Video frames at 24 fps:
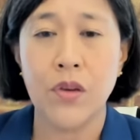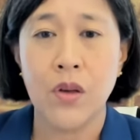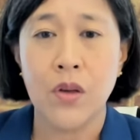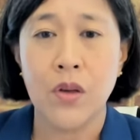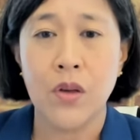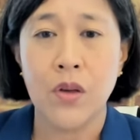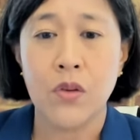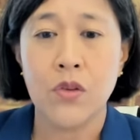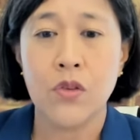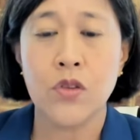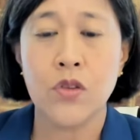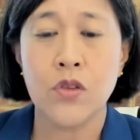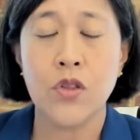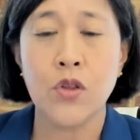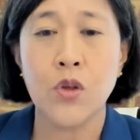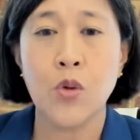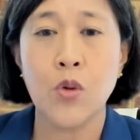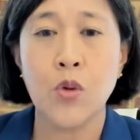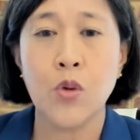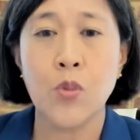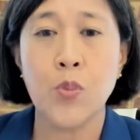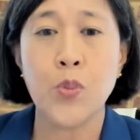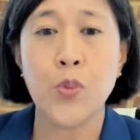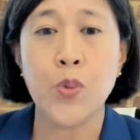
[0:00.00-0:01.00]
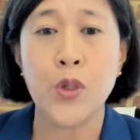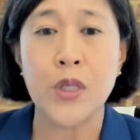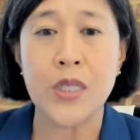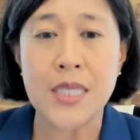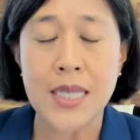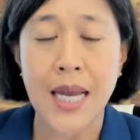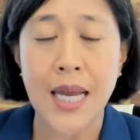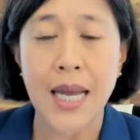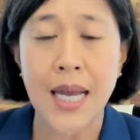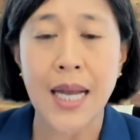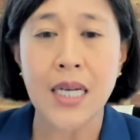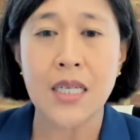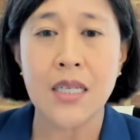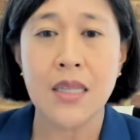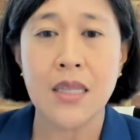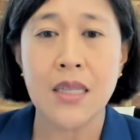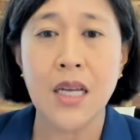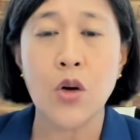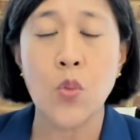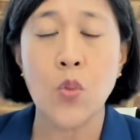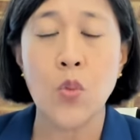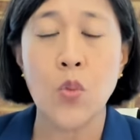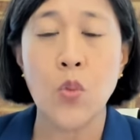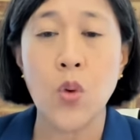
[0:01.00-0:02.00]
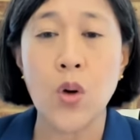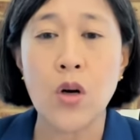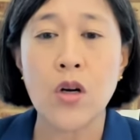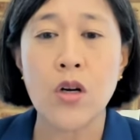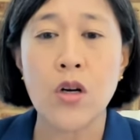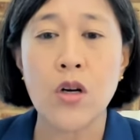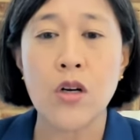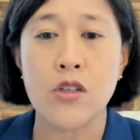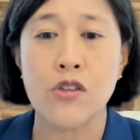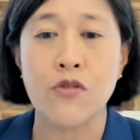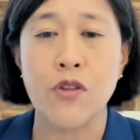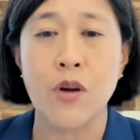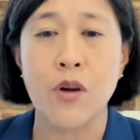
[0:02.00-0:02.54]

to protect their workers from